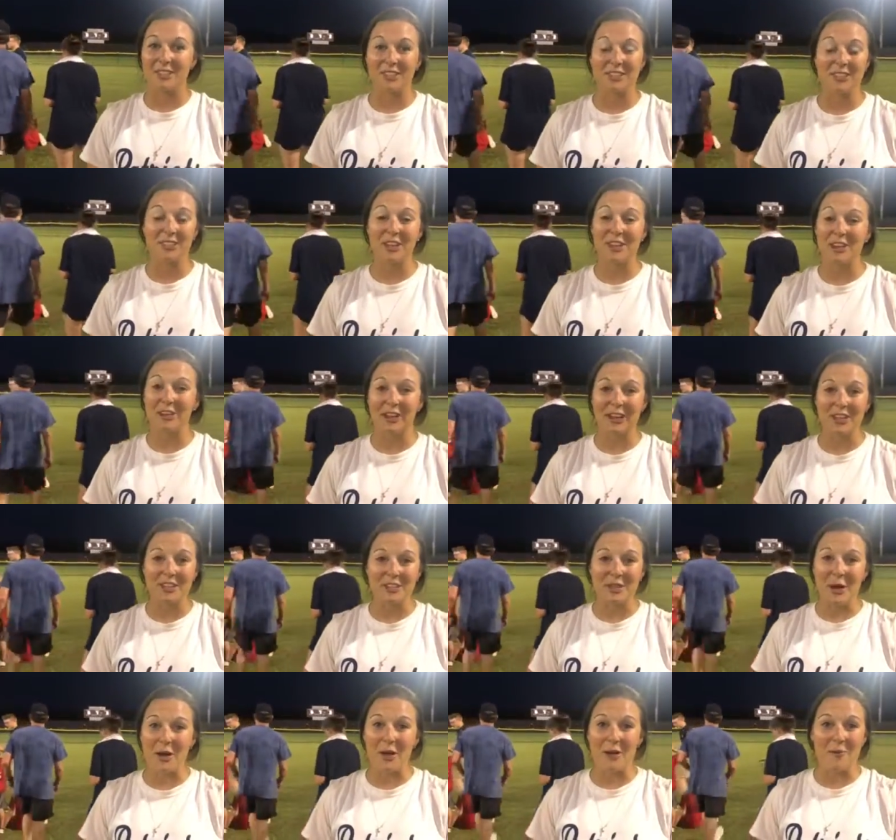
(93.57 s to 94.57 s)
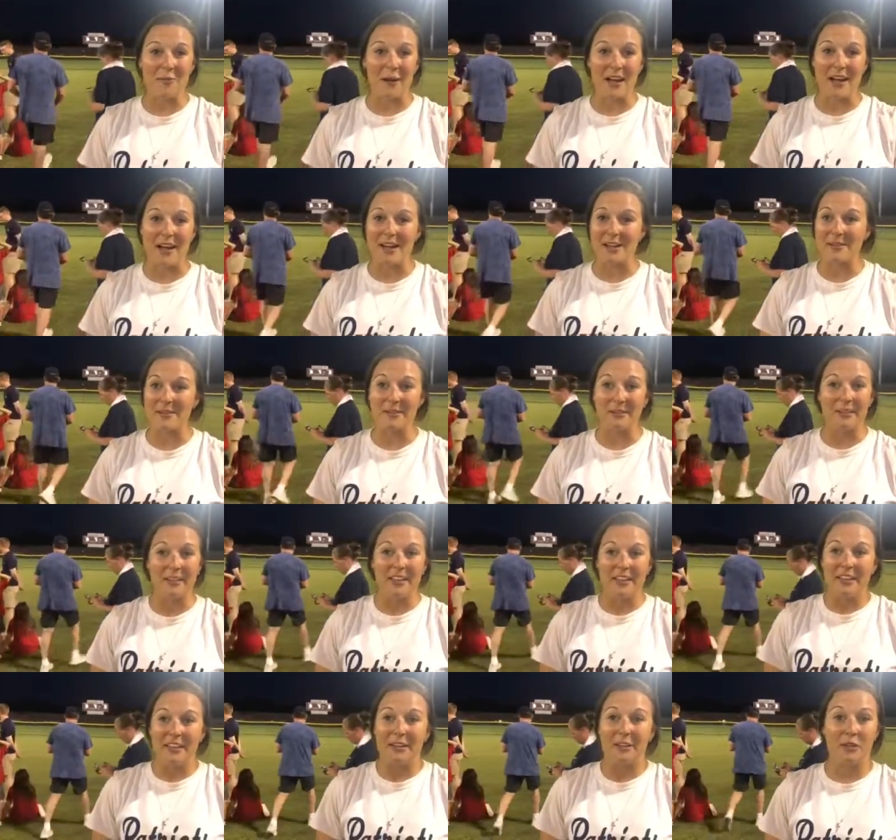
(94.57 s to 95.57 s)
She's done a great job. I,
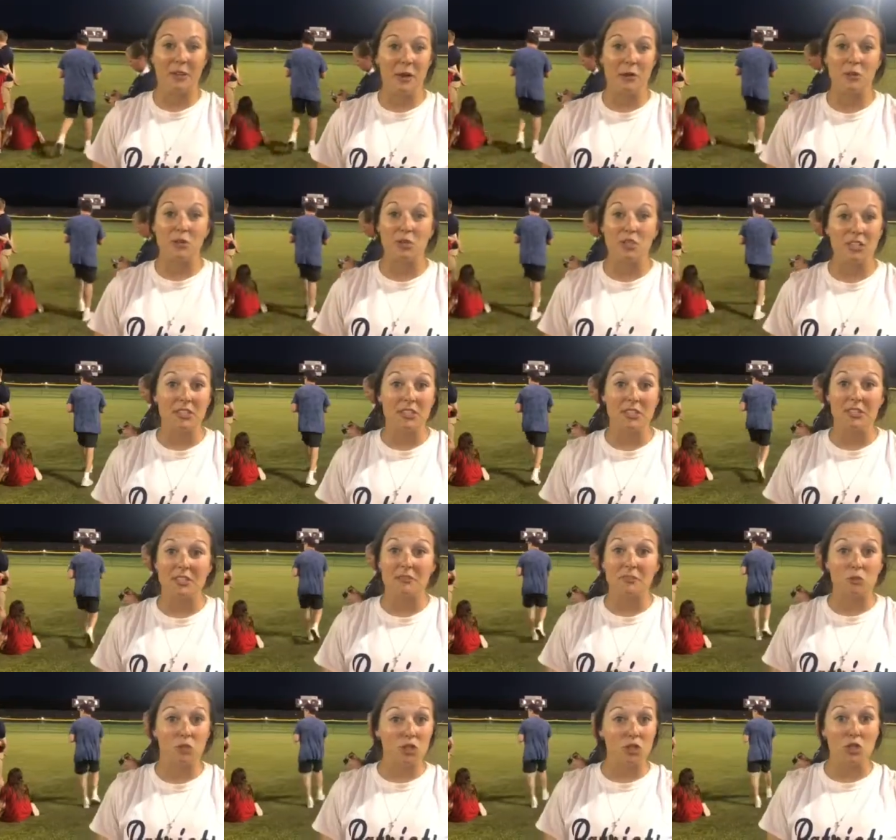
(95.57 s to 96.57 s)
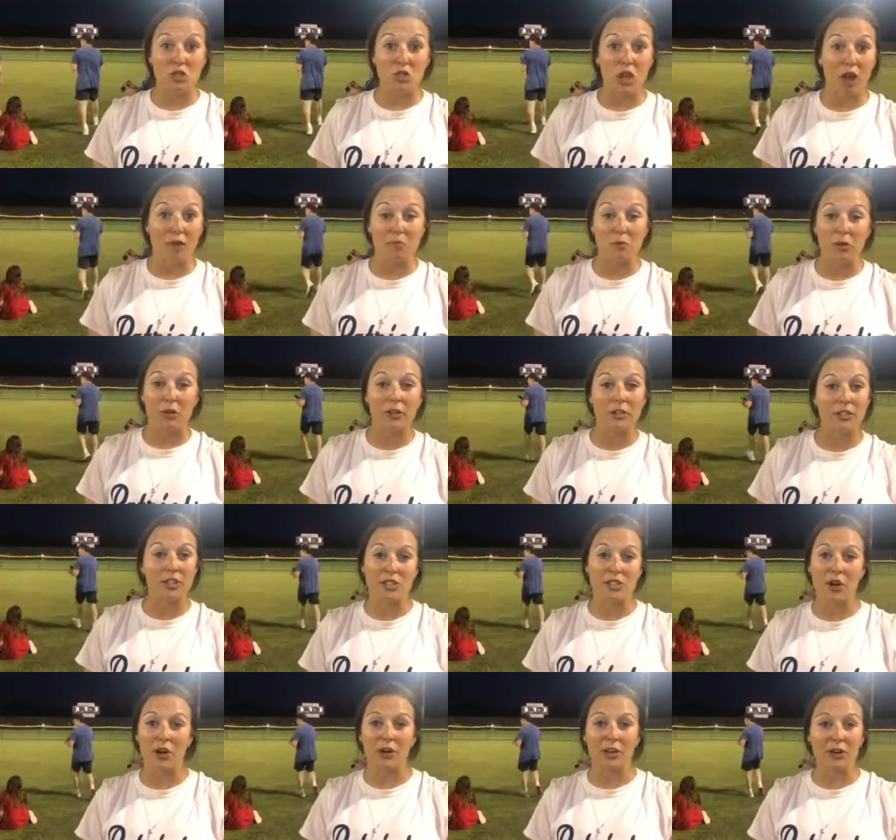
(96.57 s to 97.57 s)
you know, she's just a sophomore and
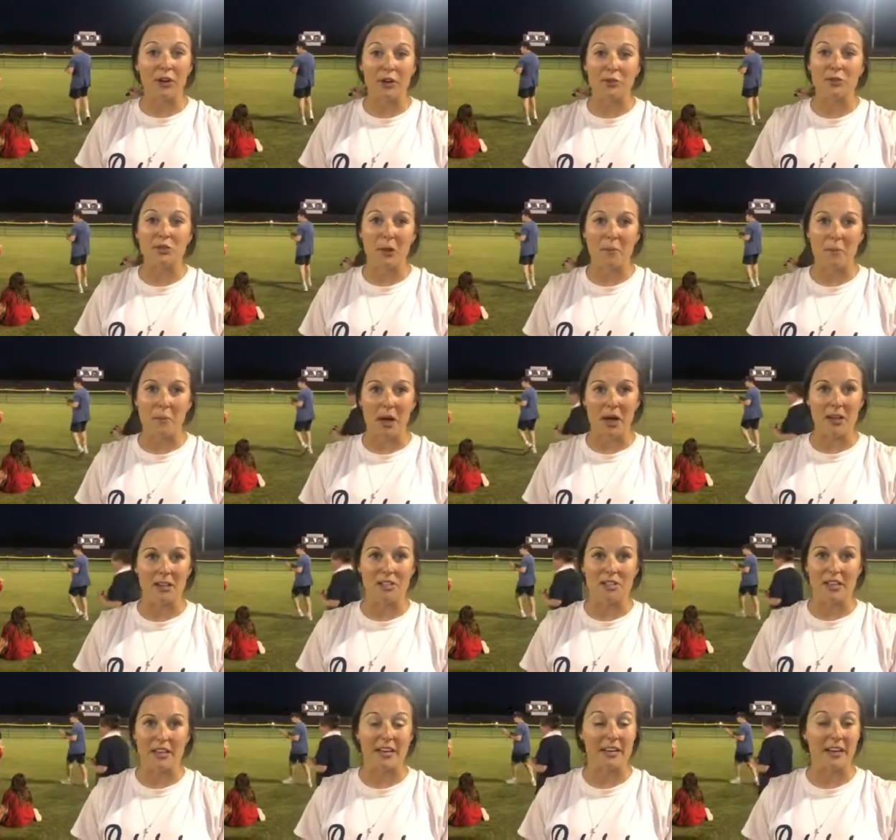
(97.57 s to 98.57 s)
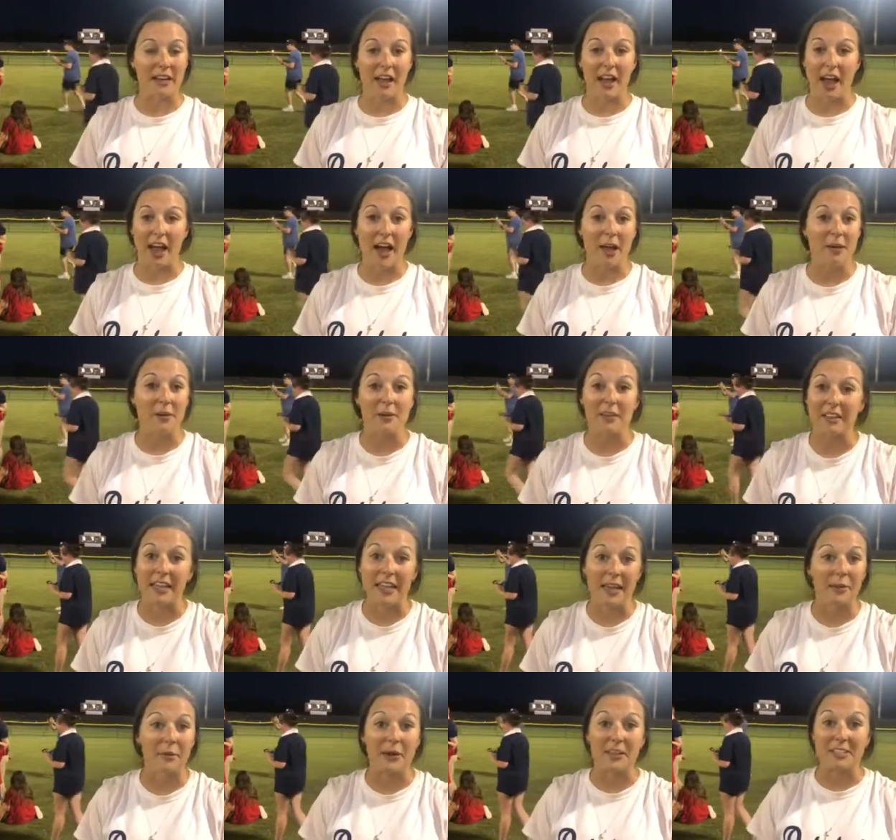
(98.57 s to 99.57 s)
she's already grown so much, and I
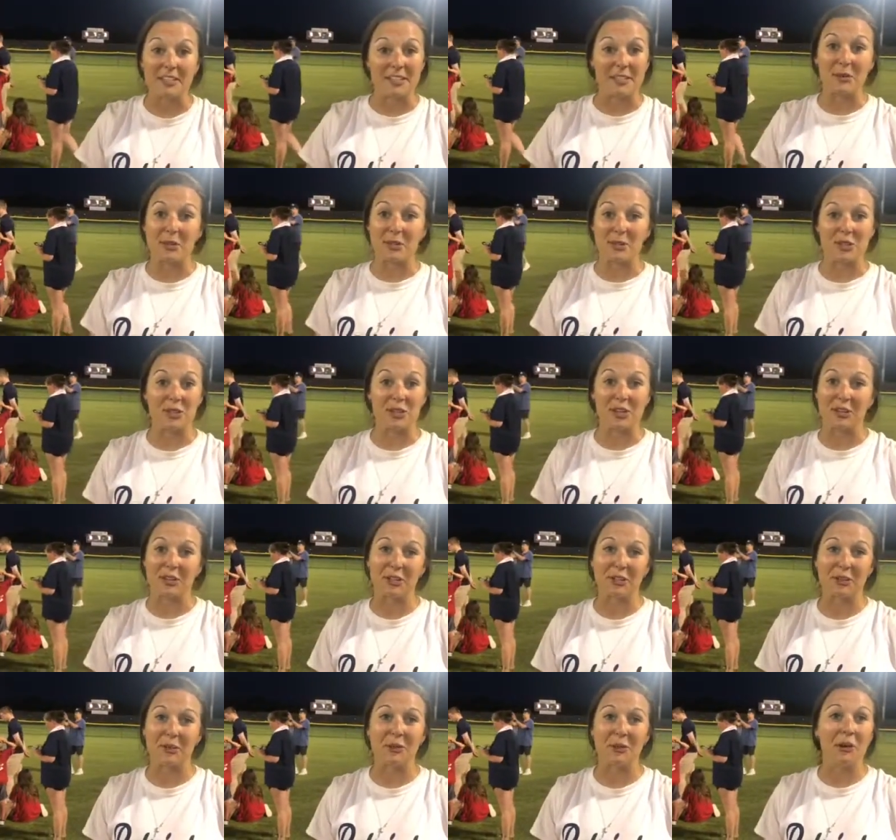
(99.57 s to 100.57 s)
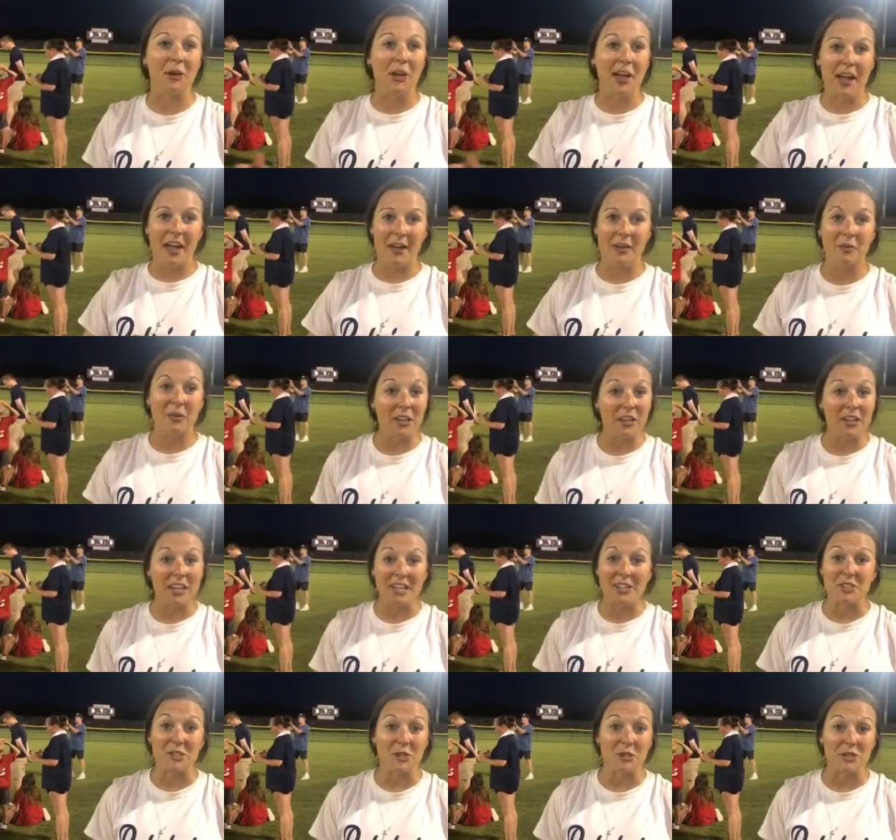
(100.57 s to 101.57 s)
can't wait to see what she's going to do and with her
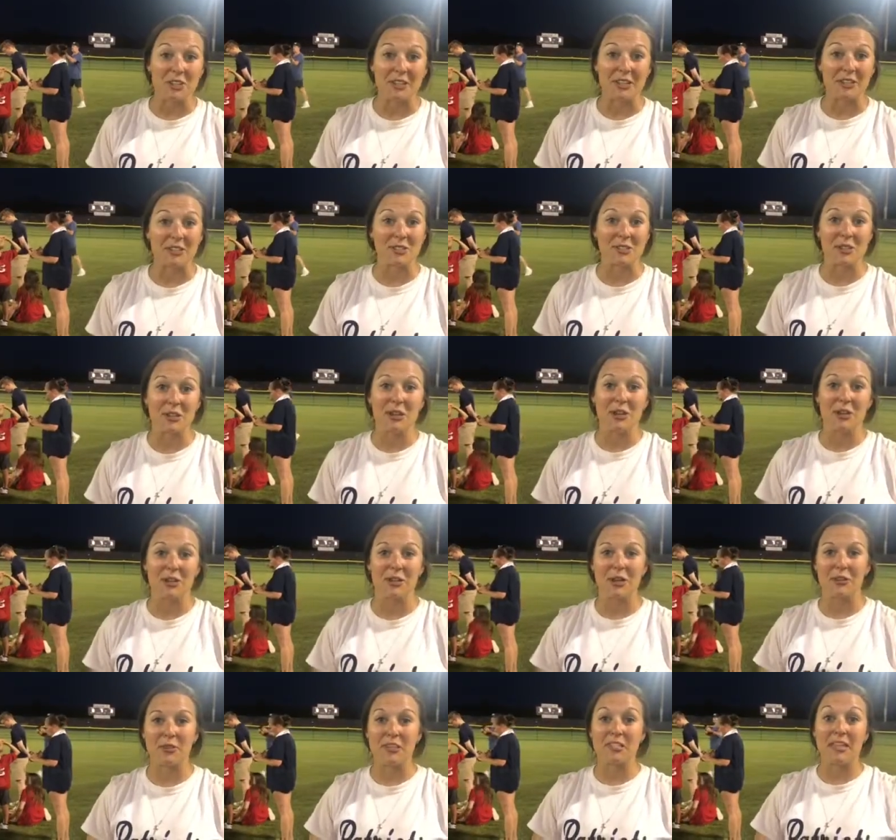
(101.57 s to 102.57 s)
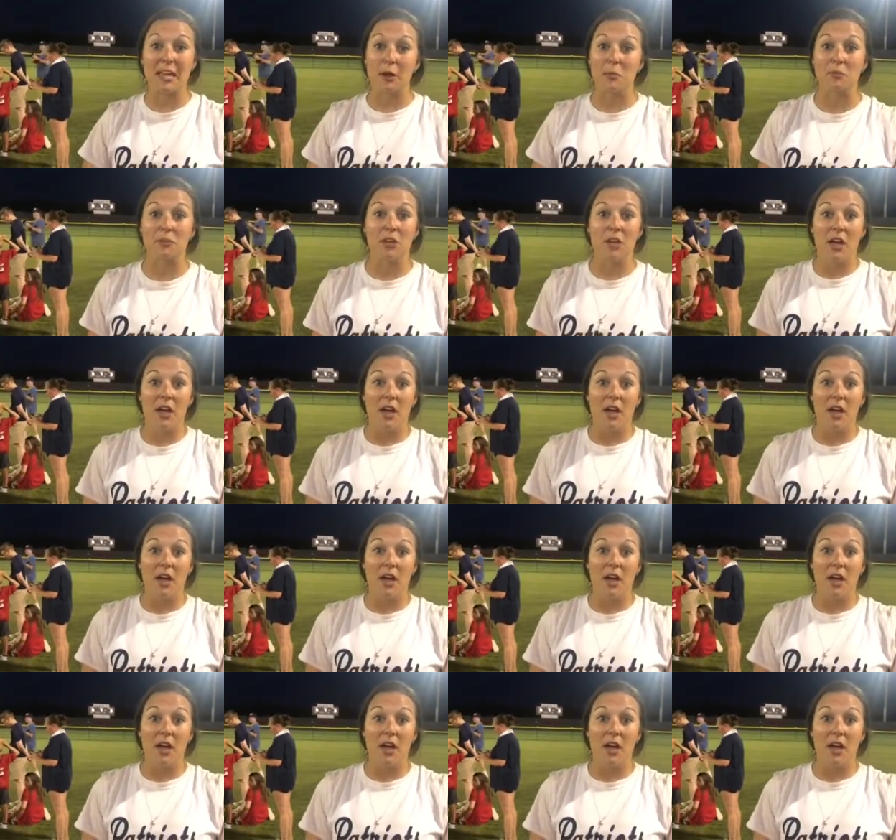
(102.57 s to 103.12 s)
next two years. You know, this helps.